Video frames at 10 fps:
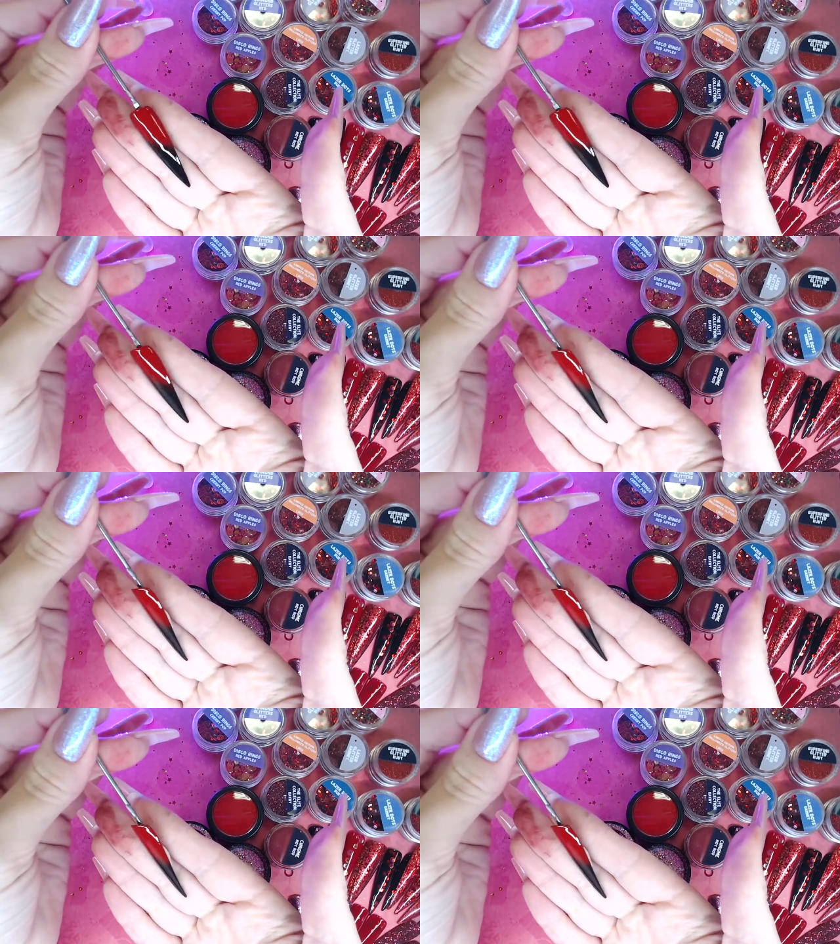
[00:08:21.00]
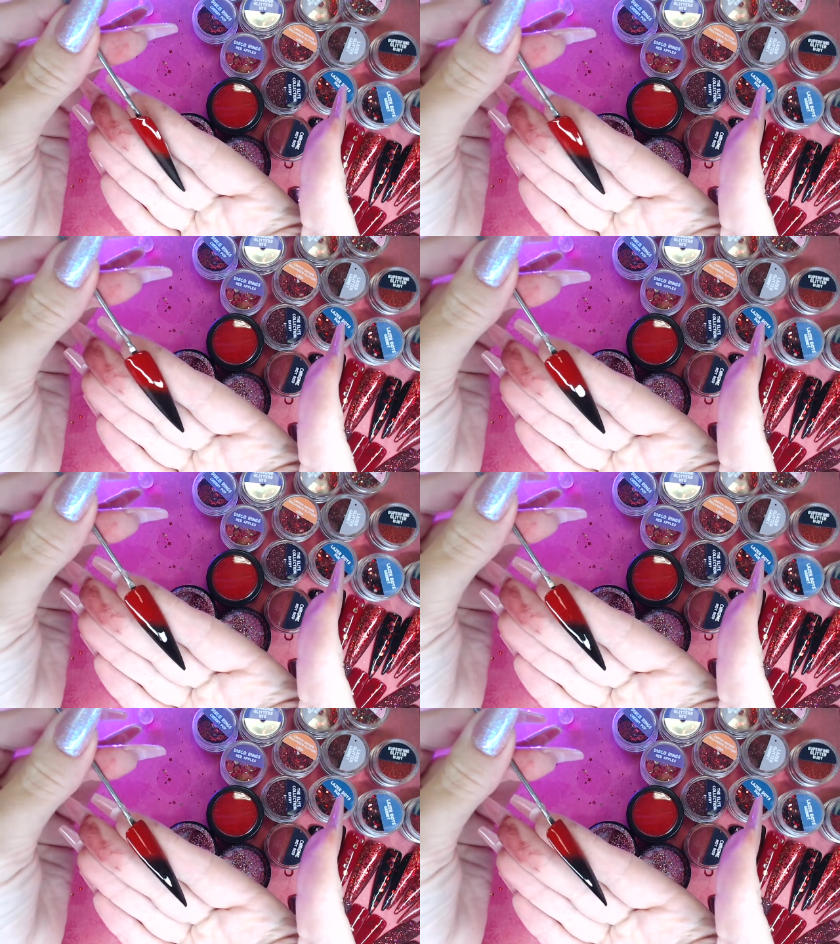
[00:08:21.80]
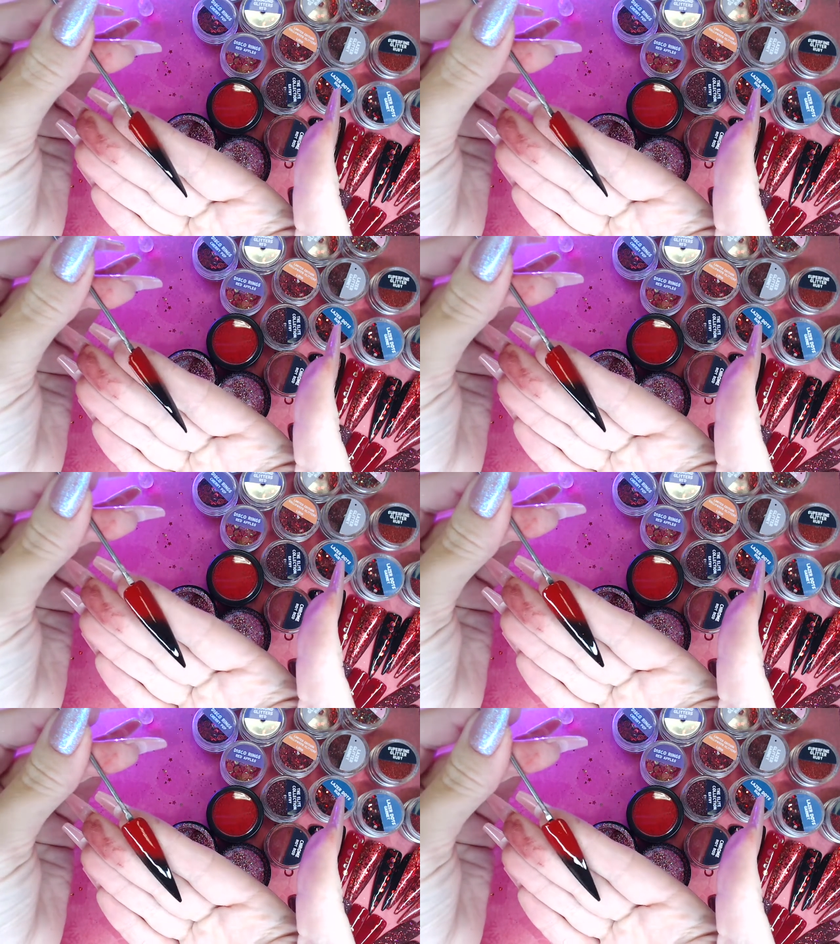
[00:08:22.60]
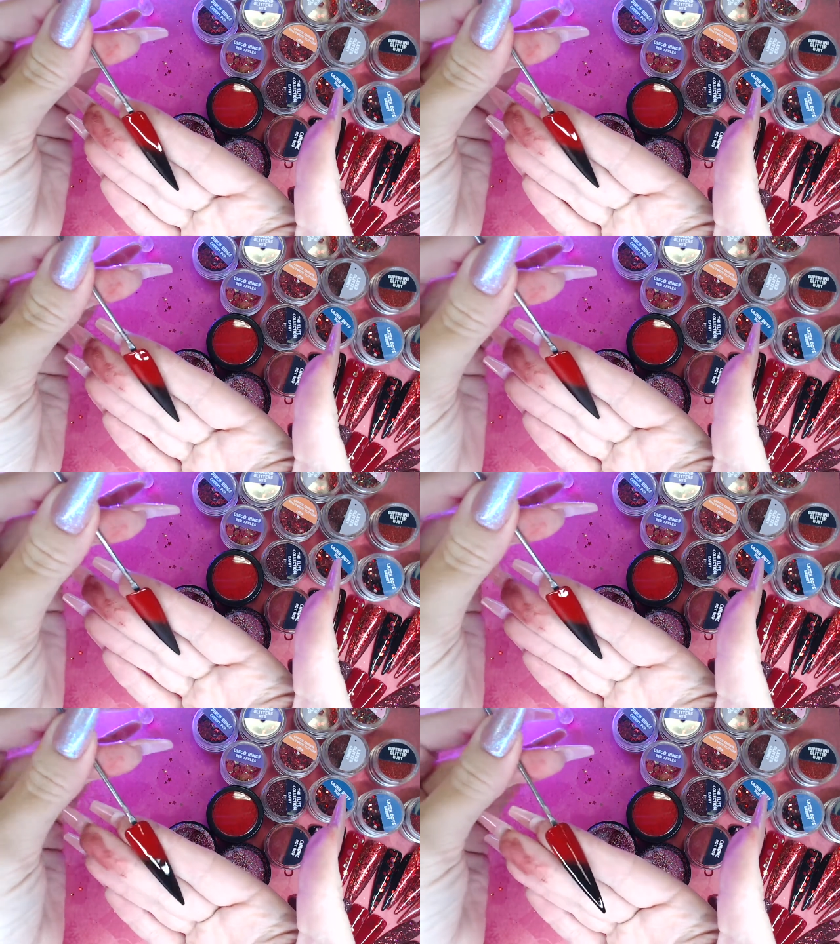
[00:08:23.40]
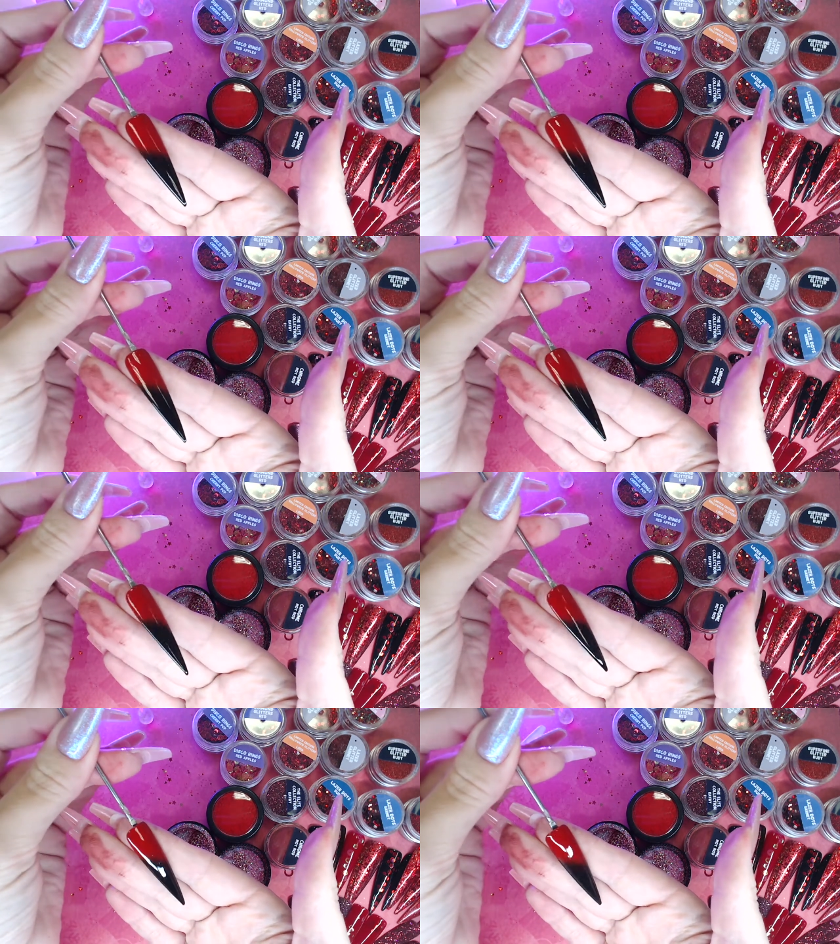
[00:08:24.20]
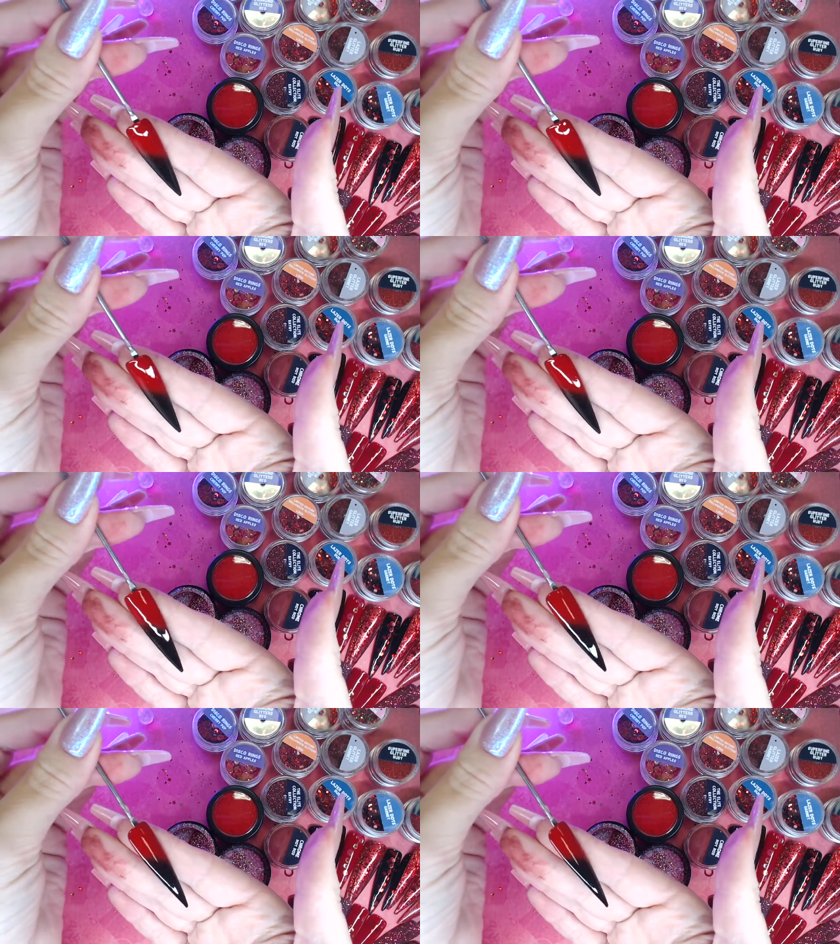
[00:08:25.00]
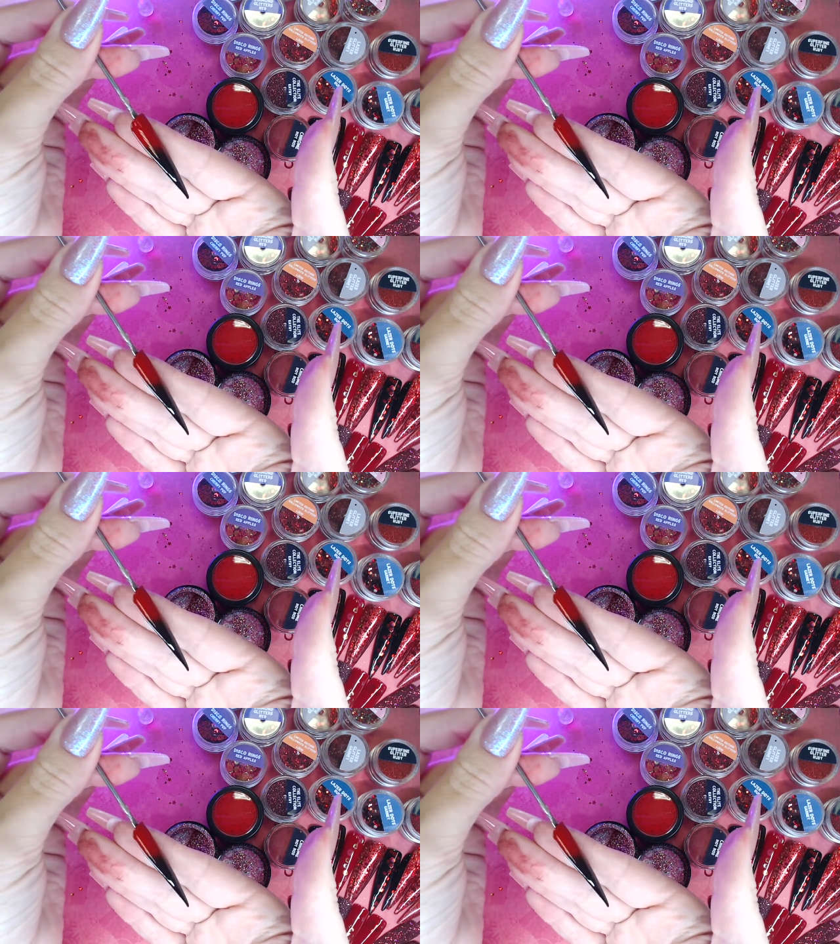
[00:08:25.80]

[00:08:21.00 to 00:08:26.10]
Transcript: Nobody's mouth can be seen.